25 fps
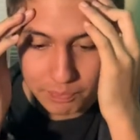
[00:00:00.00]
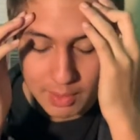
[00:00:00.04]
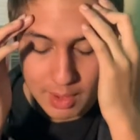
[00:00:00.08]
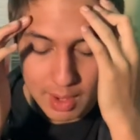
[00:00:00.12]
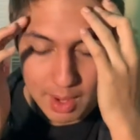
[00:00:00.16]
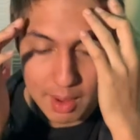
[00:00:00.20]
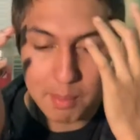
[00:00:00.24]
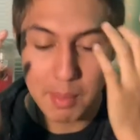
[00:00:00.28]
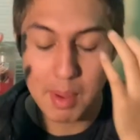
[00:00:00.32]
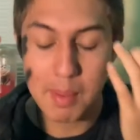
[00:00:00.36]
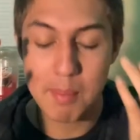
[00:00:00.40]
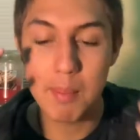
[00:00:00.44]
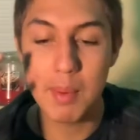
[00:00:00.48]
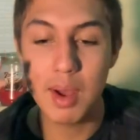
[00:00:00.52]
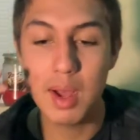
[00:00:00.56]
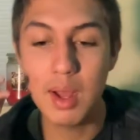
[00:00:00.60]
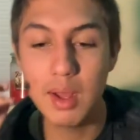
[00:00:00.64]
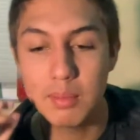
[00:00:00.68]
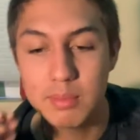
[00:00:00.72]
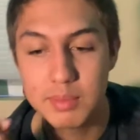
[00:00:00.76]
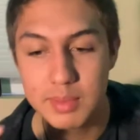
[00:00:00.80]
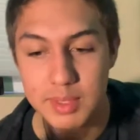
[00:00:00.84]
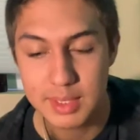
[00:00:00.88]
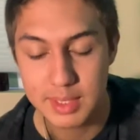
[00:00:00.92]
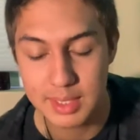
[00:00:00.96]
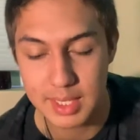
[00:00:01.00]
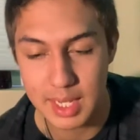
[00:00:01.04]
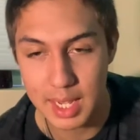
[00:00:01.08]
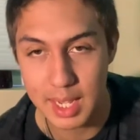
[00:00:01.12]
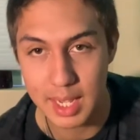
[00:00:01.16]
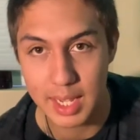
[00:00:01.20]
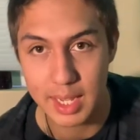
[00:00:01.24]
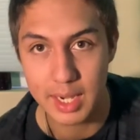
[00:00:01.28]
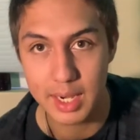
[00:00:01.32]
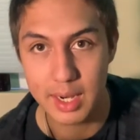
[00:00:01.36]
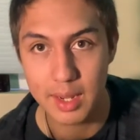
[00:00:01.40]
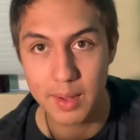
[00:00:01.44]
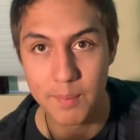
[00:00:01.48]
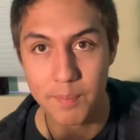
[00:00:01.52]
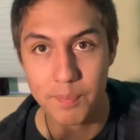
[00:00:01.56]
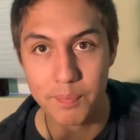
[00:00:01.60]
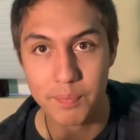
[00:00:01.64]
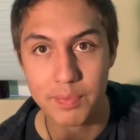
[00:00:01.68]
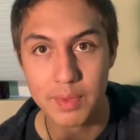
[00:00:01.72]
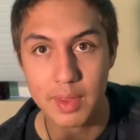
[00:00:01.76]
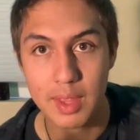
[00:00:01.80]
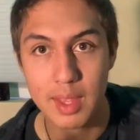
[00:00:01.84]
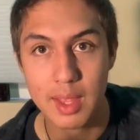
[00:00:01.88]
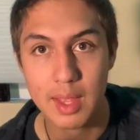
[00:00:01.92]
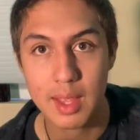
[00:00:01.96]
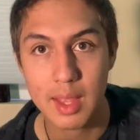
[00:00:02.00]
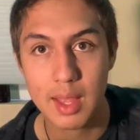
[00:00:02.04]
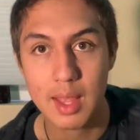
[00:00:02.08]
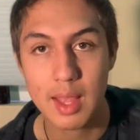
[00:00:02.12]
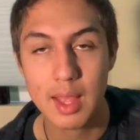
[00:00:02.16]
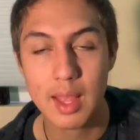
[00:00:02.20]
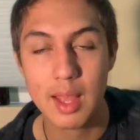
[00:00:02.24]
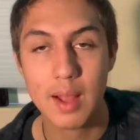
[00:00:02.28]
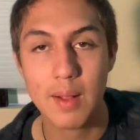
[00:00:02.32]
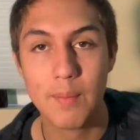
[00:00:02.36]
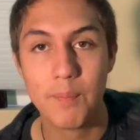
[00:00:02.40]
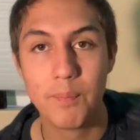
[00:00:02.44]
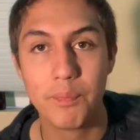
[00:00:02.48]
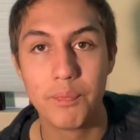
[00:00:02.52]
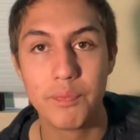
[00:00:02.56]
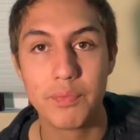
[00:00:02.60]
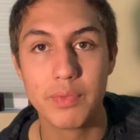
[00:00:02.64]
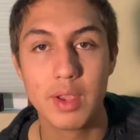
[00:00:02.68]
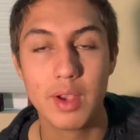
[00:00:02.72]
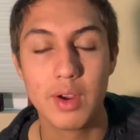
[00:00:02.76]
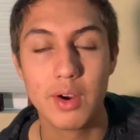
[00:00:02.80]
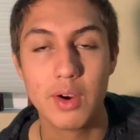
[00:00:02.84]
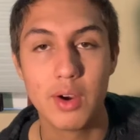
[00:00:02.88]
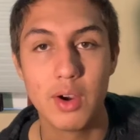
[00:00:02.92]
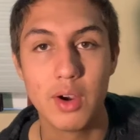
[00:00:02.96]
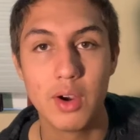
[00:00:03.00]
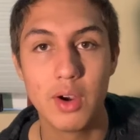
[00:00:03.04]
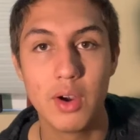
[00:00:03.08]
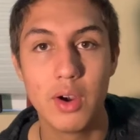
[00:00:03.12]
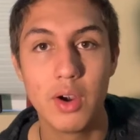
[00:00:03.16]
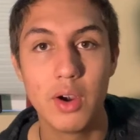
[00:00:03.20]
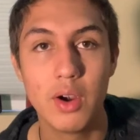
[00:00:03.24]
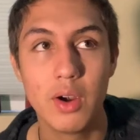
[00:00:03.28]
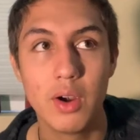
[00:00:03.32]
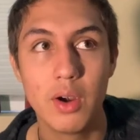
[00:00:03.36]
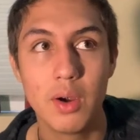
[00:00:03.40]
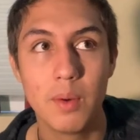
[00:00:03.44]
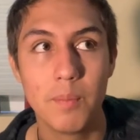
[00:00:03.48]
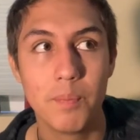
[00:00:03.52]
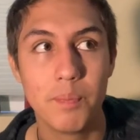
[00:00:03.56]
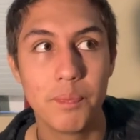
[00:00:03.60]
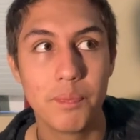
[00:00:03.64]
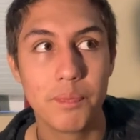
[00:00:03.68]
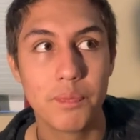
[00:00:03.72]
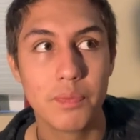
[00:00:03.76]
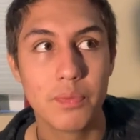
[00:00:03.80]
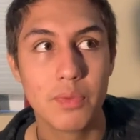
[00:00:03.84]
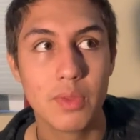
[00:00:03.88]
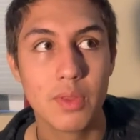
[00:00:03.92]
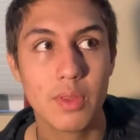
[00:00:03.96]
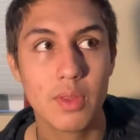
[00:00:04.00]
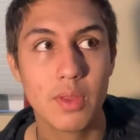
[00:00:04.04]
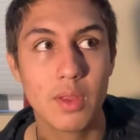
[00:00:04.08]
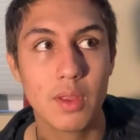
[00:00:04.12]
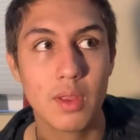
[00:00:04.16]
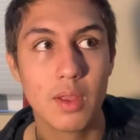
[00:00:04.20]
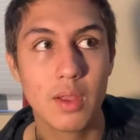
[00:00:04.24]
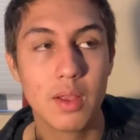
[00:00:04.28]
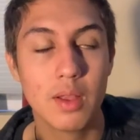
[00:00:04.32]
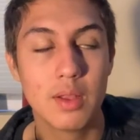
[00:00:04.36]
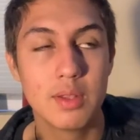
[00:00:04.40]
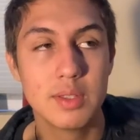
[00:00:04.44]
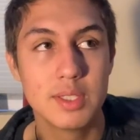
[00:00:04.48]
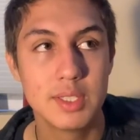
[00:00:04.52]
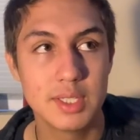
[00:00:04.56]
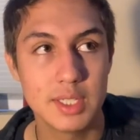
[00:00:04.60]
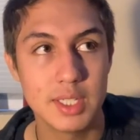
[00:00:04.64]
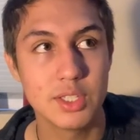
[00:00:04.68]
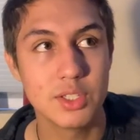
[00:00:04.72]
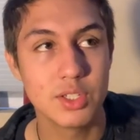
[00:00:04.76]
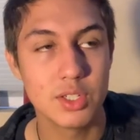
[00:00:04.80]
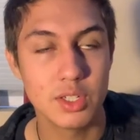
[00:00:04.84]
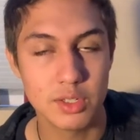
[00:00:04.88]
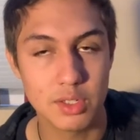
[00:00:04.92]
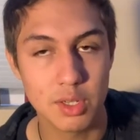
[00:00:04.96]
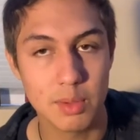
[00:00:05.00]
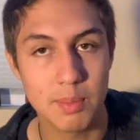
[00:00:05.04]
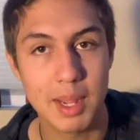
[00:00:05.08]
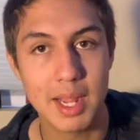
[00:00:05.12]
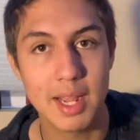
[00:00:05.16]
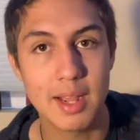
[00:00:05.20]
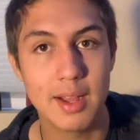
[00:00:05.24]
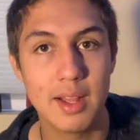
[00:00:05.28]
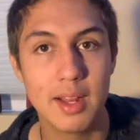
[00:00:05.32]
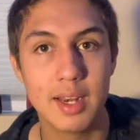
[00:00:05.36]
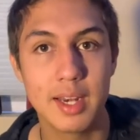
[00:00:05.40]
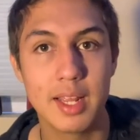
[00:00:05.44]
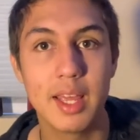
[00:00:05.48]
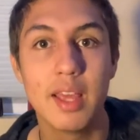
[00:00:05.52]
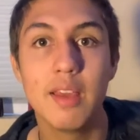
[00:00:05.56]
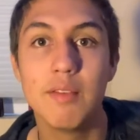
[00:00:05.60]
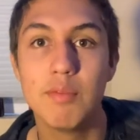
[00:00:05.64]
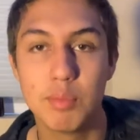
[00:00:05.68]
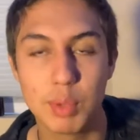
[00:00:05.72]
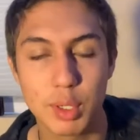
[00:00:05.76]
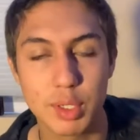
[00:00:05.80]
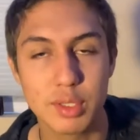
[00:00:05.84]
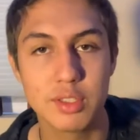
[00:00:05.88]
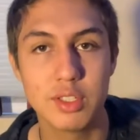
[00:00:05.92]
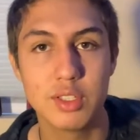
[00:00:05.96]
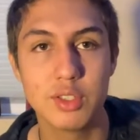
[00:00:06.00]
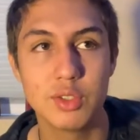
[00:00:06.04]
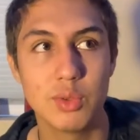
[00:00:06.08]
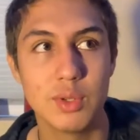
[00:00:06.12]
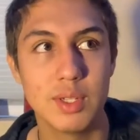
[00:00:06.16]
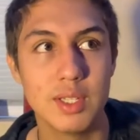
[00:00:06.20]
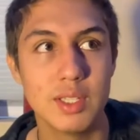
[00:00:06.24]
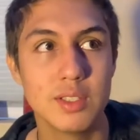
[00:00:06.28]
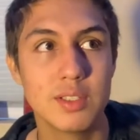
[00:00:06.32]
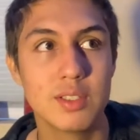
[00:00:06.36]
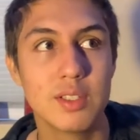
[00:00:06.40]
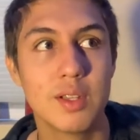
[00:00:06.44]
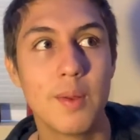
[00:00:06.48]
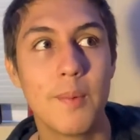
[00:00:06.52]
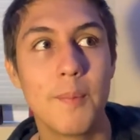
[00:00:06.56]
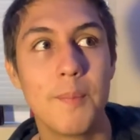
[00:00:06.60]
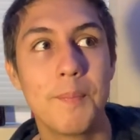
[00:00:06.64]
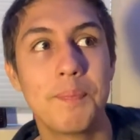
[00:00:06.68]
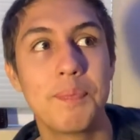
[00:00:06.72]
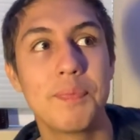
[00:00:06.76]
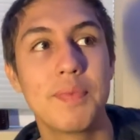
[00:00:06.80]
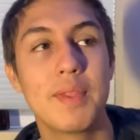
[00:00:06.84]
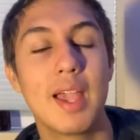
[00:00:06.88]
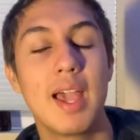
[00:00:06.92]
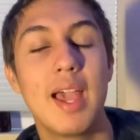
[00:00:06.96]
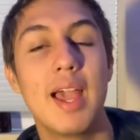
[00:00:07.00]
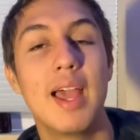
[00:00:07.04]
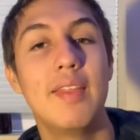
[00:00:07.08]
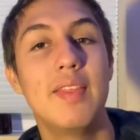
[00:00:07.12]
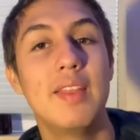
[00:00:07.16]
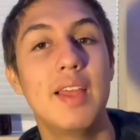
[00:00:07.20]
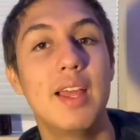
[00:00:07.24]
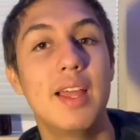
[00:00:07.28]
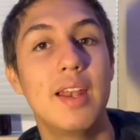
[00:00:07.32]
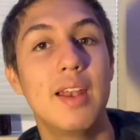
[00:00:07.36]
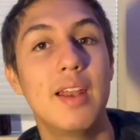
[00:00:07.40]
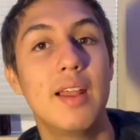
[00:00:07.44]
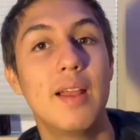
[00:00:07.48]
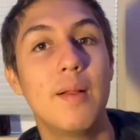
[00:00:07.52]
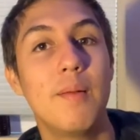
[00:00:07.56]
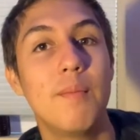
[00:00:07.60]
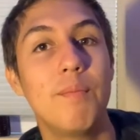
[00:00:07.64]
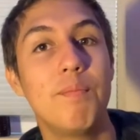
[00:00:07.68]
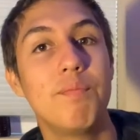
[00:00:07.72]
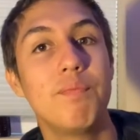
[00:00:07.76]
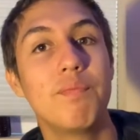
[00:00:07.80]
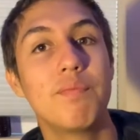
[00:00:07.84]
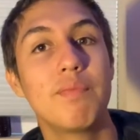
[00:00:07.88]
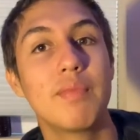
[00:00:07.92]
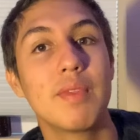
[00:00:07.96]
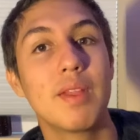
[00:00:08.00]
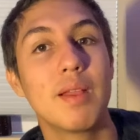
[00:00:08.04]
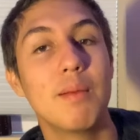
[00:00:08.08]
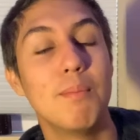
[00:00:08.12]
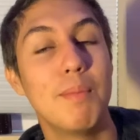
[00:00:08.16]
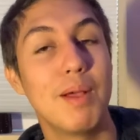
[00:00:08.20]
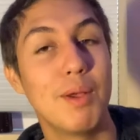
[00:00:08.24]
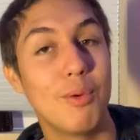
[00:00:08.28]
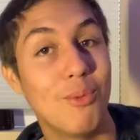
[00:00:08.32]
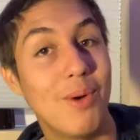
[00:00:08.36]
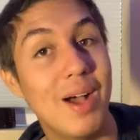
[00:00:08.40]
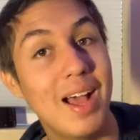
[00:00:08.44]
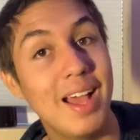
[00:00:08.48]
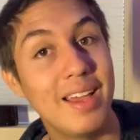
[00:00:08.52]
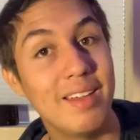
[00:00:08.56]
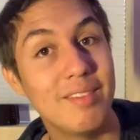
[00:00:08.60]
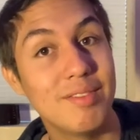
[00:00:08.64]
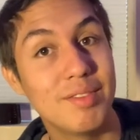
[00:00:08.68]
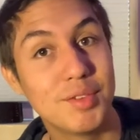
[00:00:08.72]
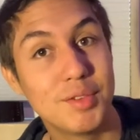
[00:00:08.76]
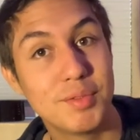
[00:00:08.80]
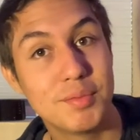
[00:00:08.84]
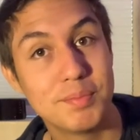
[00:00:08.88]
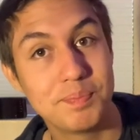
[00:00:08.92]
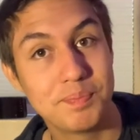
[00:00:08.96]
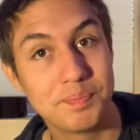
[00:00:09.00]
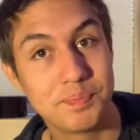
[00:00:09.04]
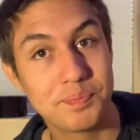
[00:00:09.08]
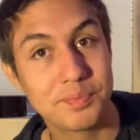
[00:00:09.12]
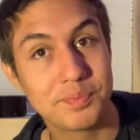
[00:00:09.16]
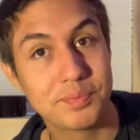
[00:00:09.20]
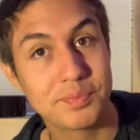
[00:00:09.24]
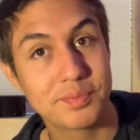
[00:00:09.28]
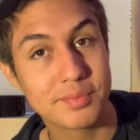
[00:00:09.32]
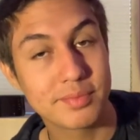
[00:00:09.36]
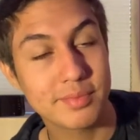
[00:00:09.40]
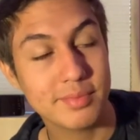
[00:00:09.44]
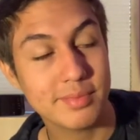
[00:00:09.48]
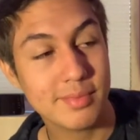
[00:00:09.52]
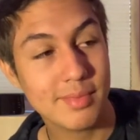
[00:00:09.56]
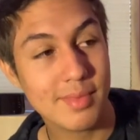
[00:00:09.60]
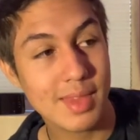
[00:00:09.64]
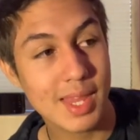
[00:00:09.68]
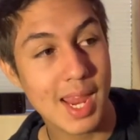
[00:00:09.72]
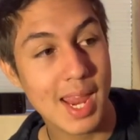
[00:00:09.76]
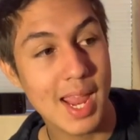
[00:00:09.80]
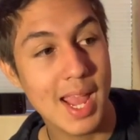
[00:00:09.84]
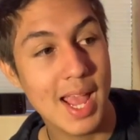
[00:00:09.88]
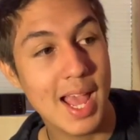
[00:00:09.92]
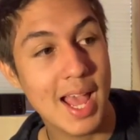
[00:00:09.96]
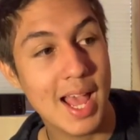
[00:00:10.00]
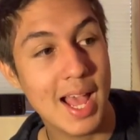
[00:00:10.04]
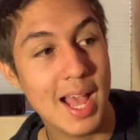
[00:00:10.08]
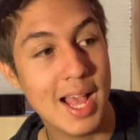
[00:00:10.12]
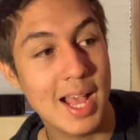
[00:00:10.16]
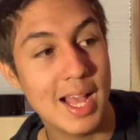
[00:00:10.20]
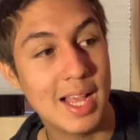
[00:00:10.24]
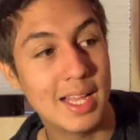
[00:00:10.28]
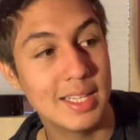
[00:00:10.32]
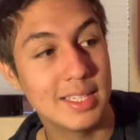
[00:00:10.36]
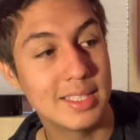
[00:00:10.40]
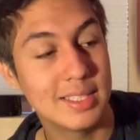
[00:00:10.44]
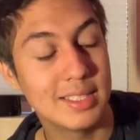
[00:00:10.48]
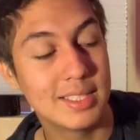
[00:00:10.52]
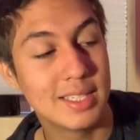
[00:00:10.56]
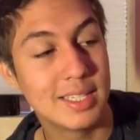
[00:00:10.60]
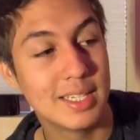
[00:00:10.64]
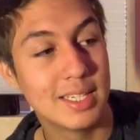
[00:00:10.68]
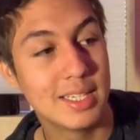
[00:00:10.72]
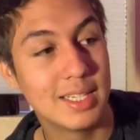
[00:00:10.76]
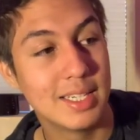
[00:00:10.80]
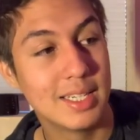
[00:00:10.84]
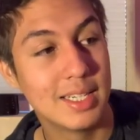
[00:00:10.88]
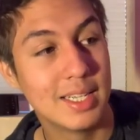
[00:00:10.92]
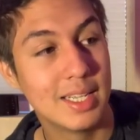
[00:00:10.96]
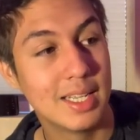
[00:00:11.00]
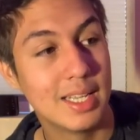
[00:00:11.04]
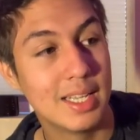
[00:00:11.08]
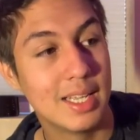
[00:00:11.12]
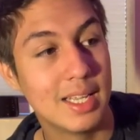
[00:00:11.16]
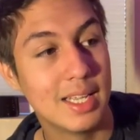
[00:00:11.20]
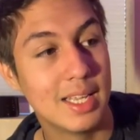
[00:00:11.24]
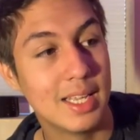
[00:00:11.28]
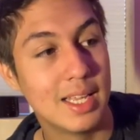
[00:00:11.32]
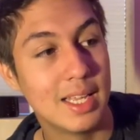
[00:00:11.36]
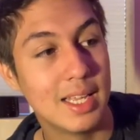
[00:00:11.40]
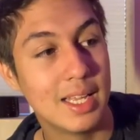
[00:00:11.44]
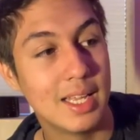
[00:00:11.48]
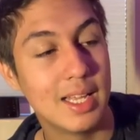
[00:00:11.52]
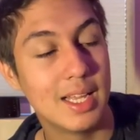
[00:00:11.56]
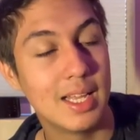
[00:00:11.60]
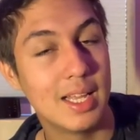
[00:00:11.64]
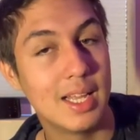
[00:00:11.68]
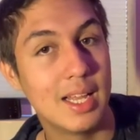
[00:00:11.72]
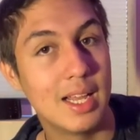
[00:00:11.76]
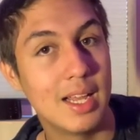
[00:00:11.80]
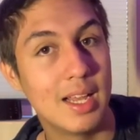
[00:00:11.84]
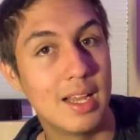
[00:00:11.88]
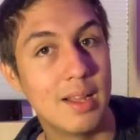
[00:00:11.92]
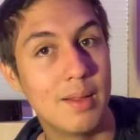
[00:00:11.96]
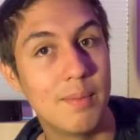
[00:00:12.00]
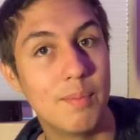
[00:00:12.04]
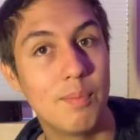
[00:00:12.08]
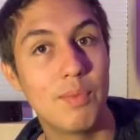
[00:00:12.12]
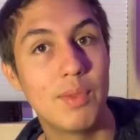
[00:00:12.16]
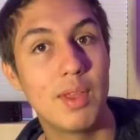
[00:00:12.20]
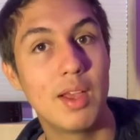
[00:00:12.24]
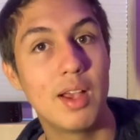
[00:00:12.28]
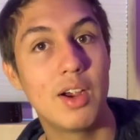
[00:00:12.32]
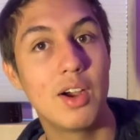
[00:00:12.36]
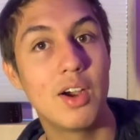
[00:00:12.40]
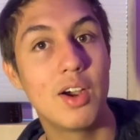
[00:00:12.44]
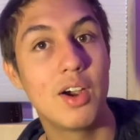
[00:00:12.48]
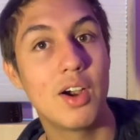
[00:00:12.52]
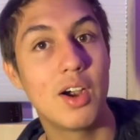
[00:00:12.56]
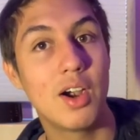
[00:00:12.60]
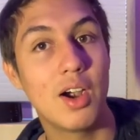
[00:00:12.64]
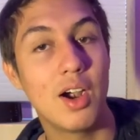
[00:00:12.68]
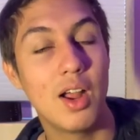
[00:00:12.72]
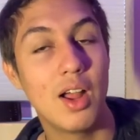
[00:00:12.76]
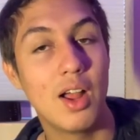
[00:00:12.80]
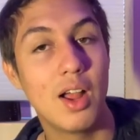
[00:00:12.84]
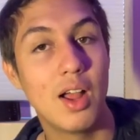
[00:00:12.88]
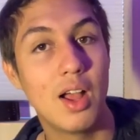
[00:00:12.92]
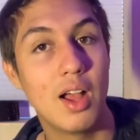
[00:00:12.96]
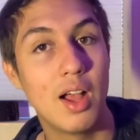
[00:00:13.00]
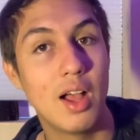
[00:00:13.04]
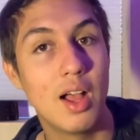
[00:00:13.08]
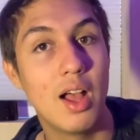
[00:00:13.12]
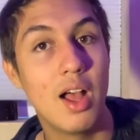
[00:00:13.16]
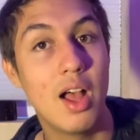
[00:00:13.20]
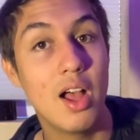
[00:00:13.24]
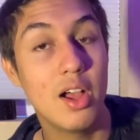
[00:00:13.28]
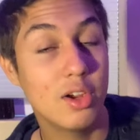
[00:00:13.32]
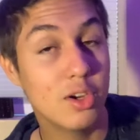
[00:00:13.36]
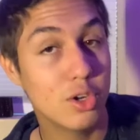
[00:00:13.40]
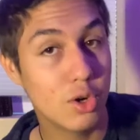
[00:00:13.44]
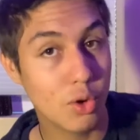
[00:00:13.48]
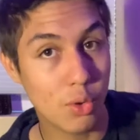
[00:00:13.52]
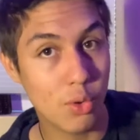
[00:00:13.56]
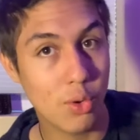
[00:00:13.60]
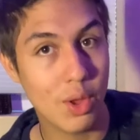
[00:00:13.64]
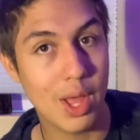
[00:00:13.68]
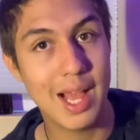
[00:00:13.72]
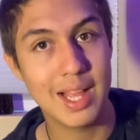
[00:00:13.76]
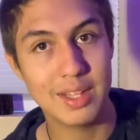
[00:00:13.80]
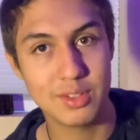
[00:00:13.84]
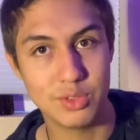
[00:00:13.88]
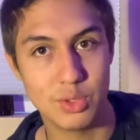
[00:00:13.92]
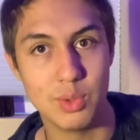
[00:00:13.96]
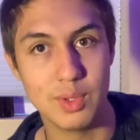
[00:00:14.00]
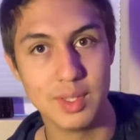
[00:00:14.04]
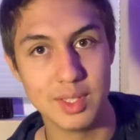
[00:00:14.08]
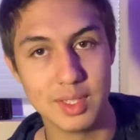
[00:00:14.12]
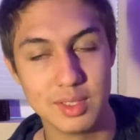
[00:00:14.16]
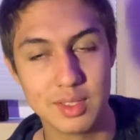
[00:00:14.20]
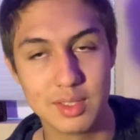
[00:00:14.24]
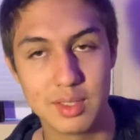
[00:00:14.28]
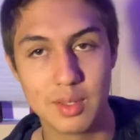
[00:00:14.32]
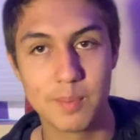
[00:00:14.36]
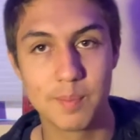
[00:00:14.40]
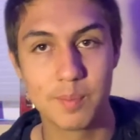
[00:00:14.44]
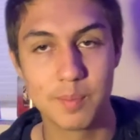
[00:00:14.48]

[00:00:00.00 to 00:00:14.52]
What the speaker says: on my mom's side, her sister, so my aunt, gave birth to twins. And then my wife has, her uncle had twins.